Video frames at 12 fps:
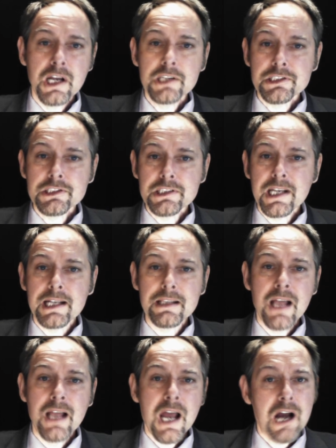
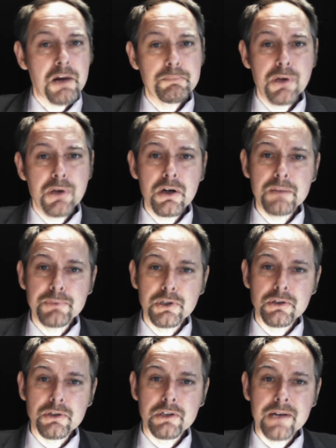still our
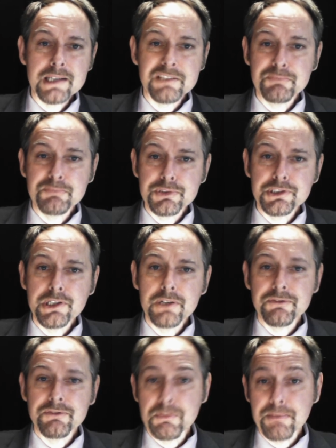Politburocrats have
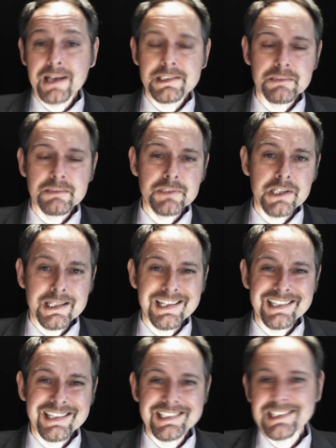pursued verbatim the
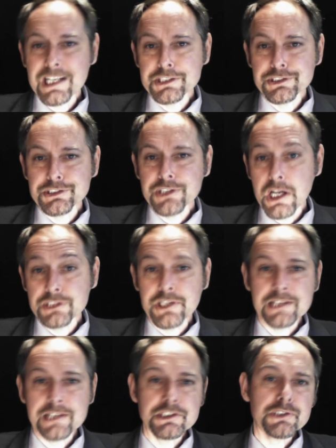United Nations
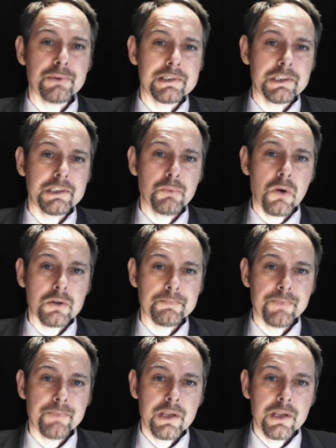Agenda 21.